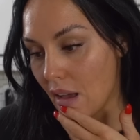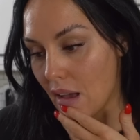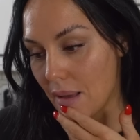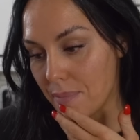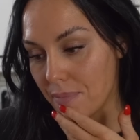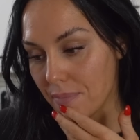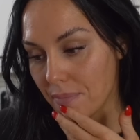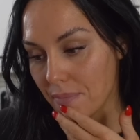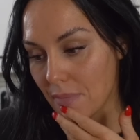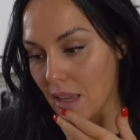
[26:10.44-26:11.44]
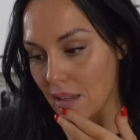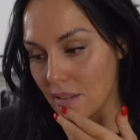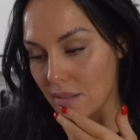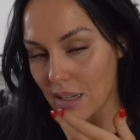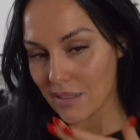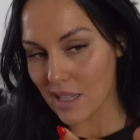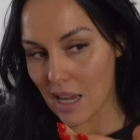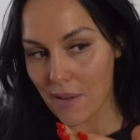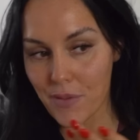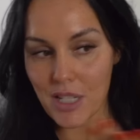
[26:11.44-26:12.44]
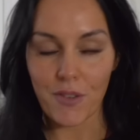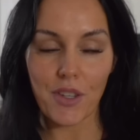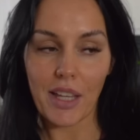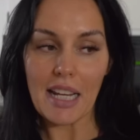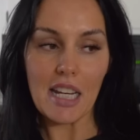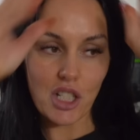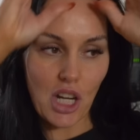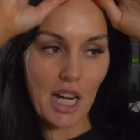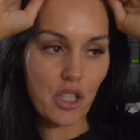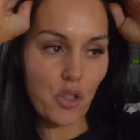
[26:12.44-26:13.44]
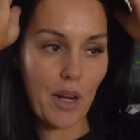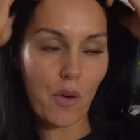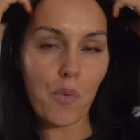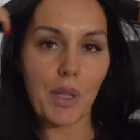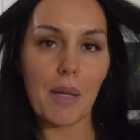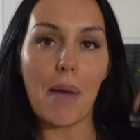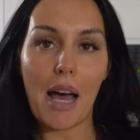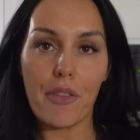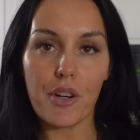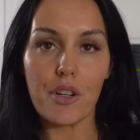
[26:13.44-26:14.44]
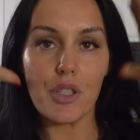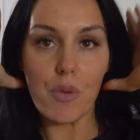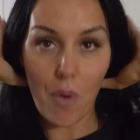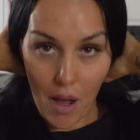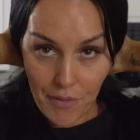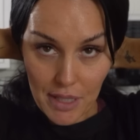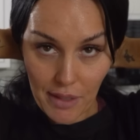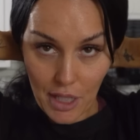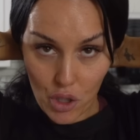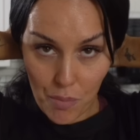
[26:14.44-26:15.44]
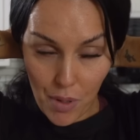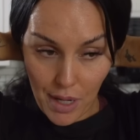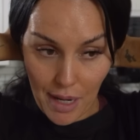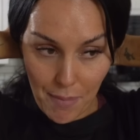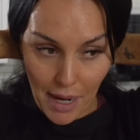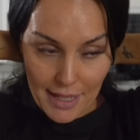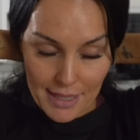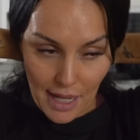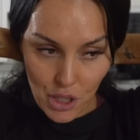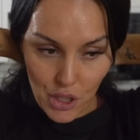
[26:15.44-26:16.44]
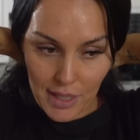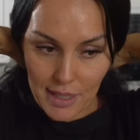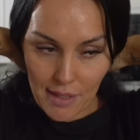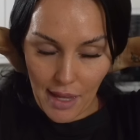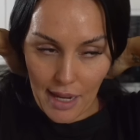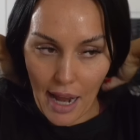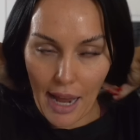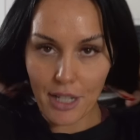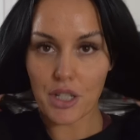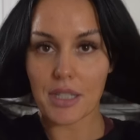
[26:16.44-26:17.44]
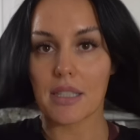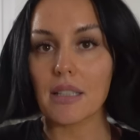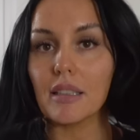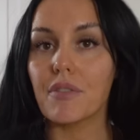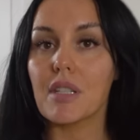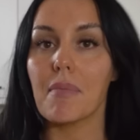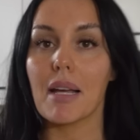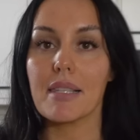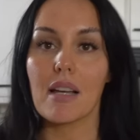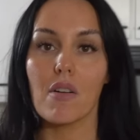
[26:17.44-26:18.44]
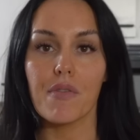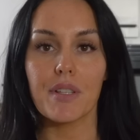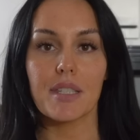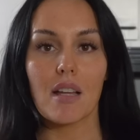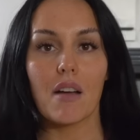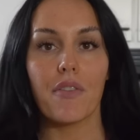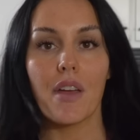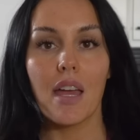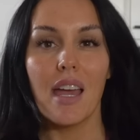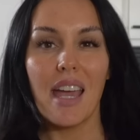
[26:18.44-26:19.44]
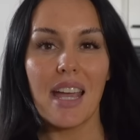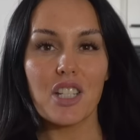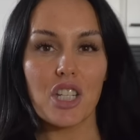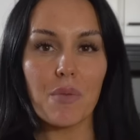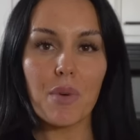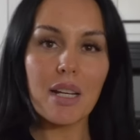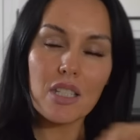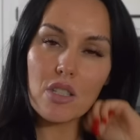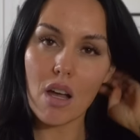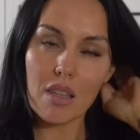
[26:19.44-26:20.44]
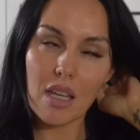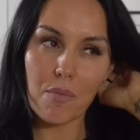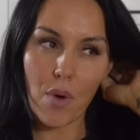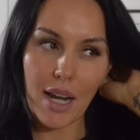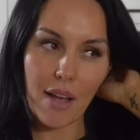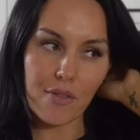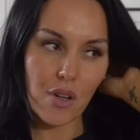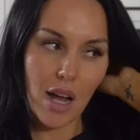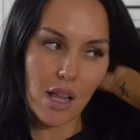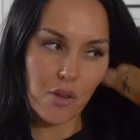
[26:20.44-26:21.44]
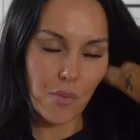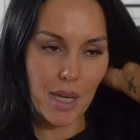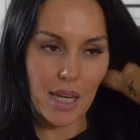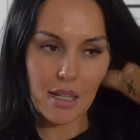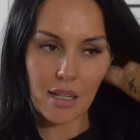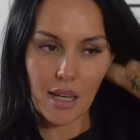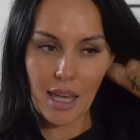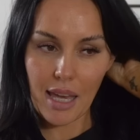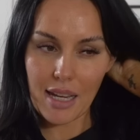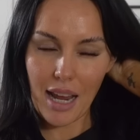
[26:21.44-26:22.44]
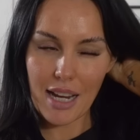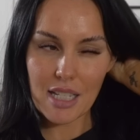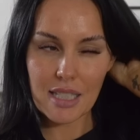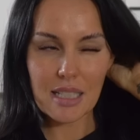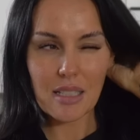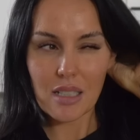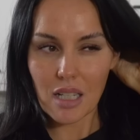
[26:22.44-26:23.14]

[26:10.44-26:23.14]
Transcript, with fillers: Um, and I just feel like I need to change so I don't really bother her too often. Like she'll put in my extensions and then I just lift them myself and stuff. And she reinstalled them right after Halloween and I just,